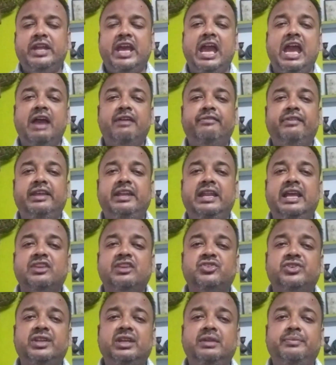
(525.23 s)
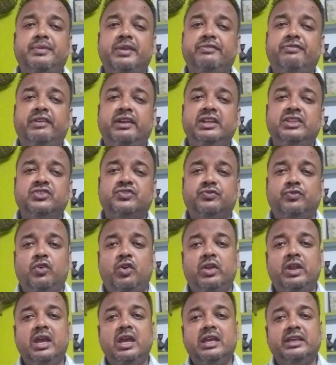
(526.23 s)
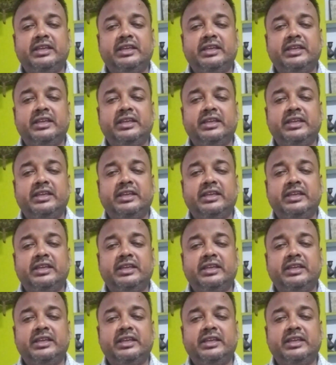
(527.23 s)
have a natural preference for